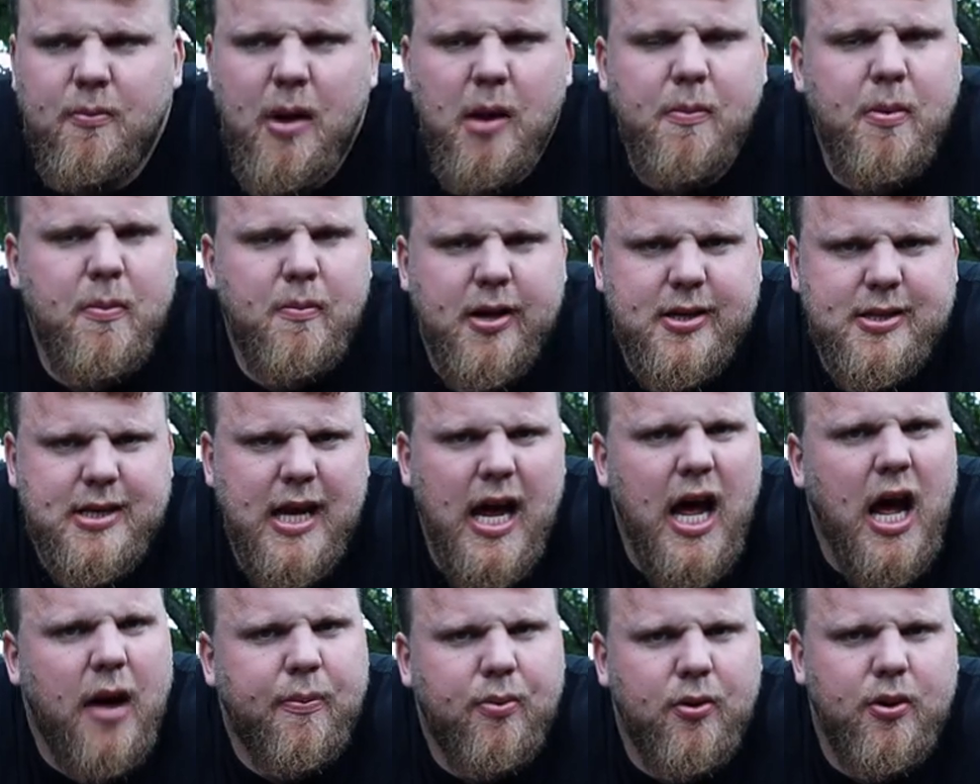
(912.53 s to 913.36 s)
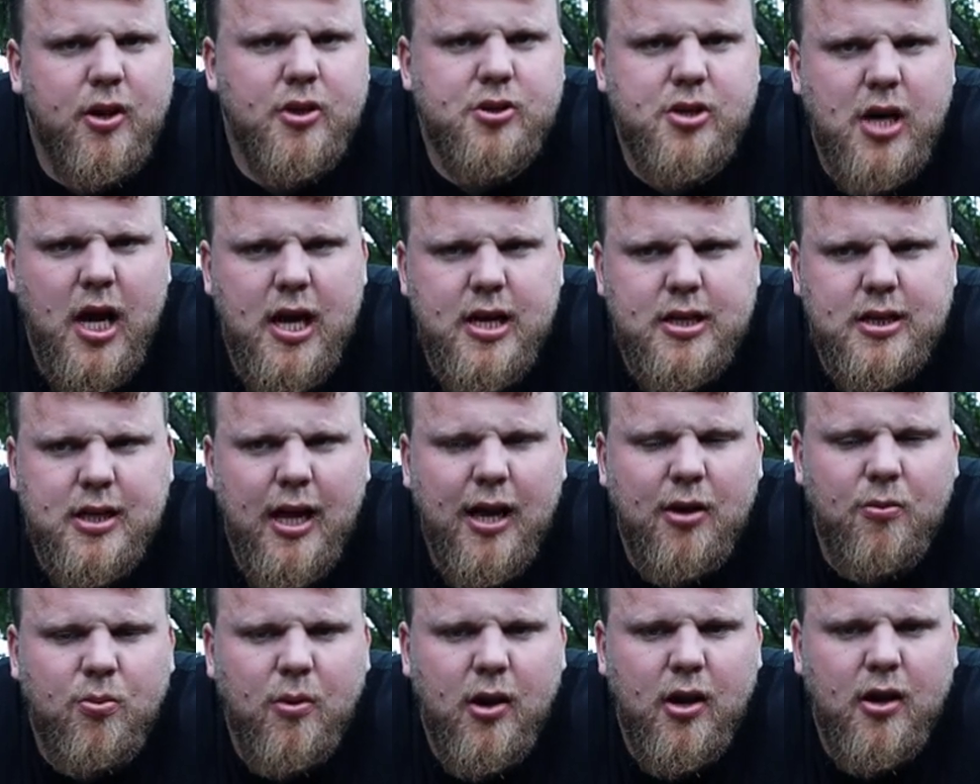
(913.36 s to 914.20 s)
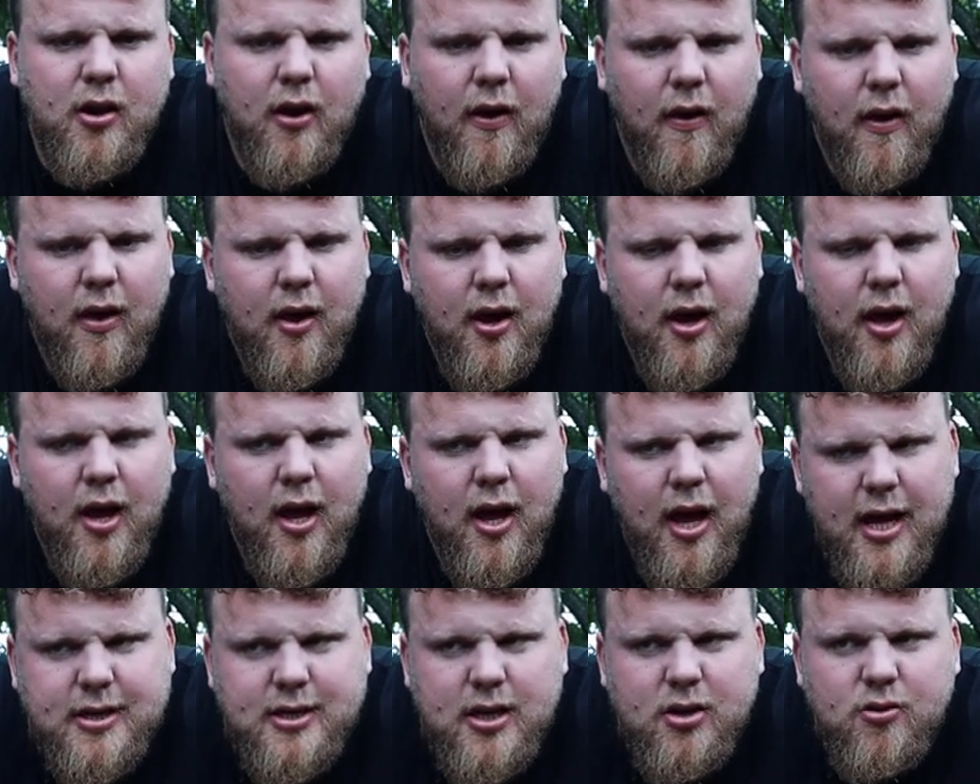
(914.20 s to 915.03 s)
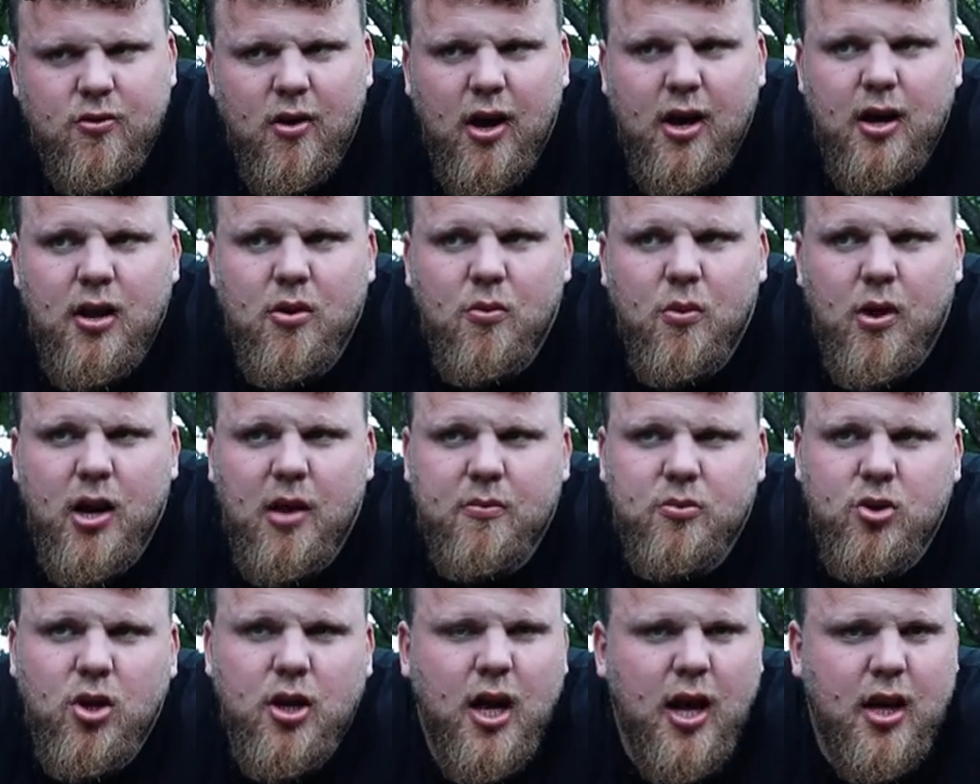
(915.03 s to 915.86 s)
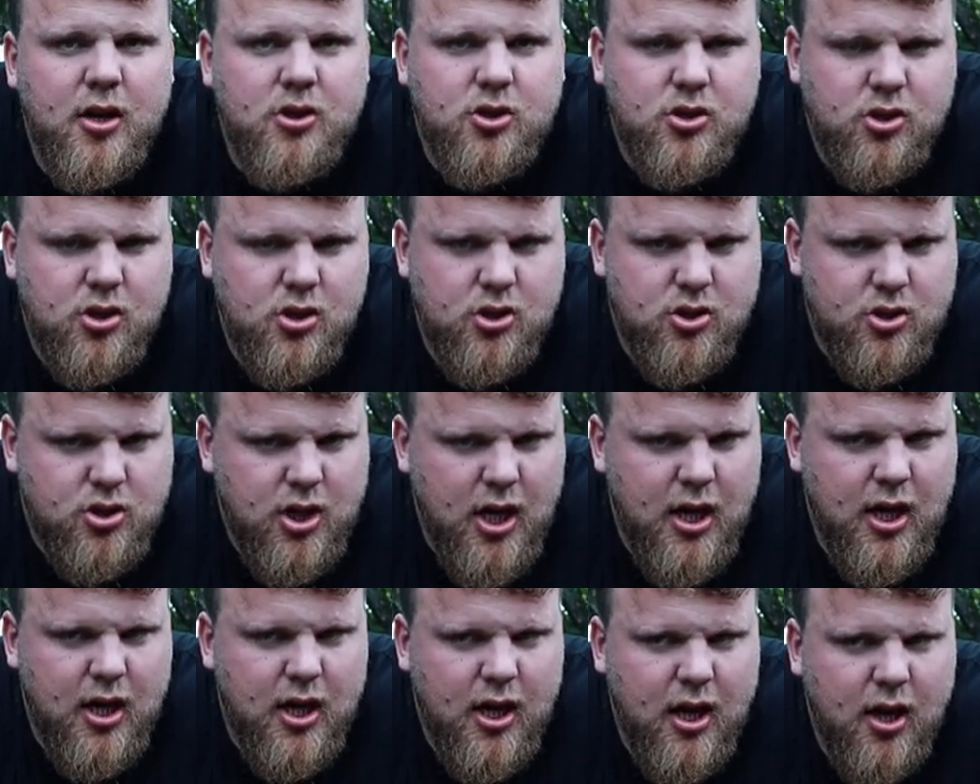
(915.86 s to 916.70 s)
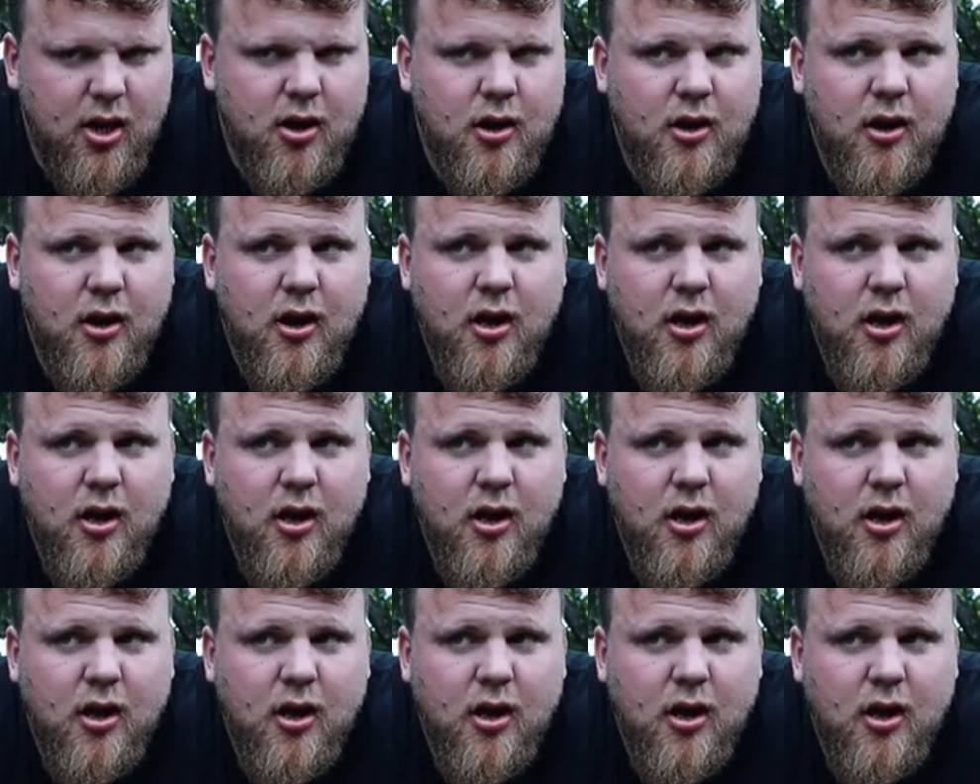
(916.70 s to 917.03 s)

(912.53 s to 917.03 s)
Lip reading: Maybe my setup on the Giants Live one isn't right. When I'm doing it at training here,